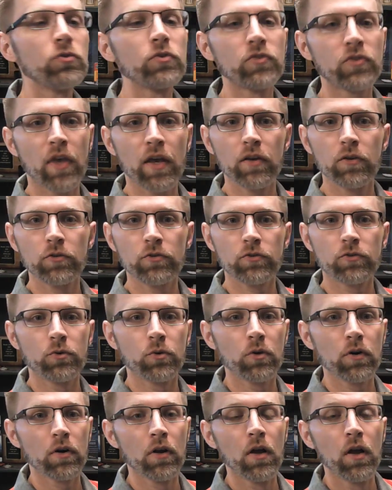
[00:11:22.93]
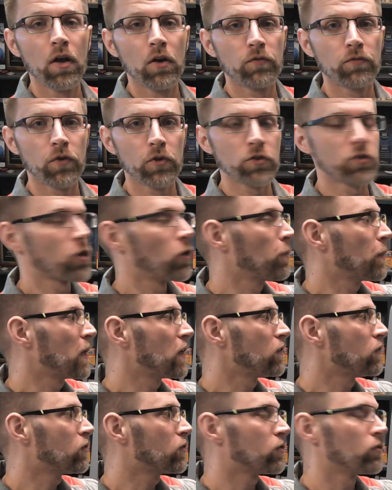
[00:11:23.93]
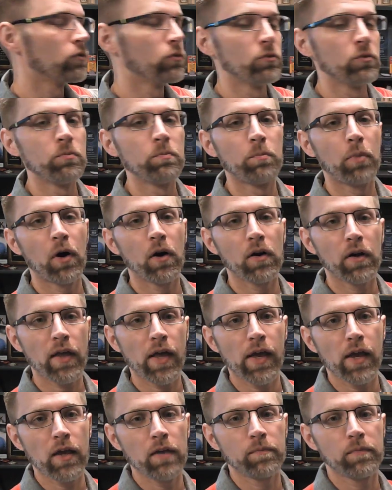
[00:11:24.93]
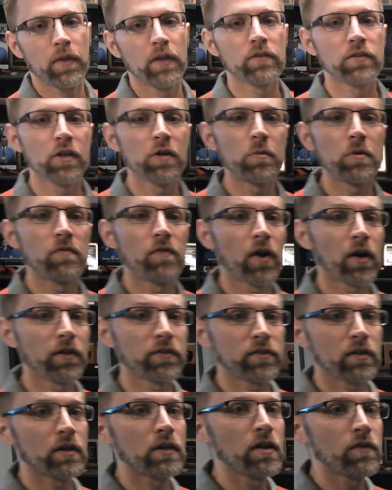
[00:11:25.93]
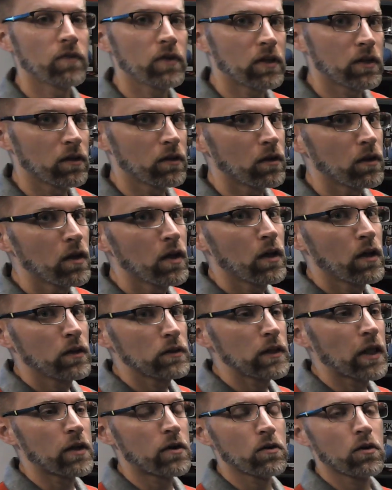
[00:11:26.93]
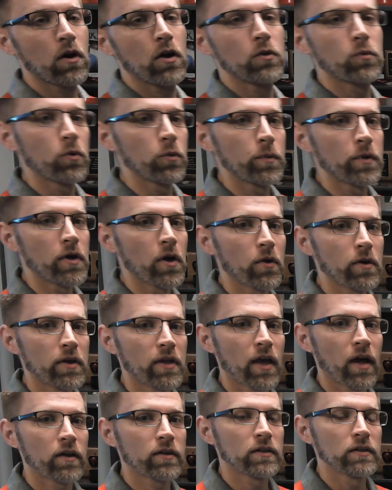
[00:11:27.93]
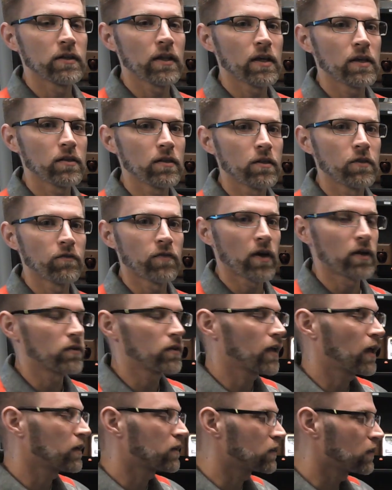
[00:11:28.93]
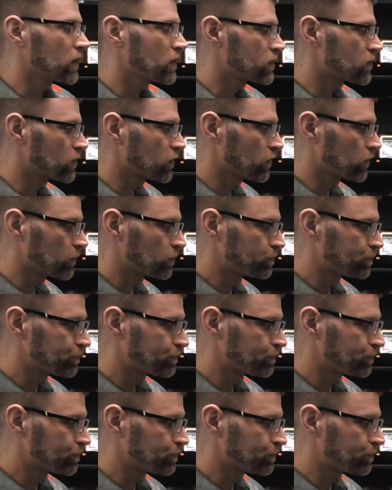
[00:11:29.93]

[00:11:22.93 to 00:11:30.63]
scale score for Domain 2 Part A. And that's going to be very significant later on when we go to calculate the final calculations.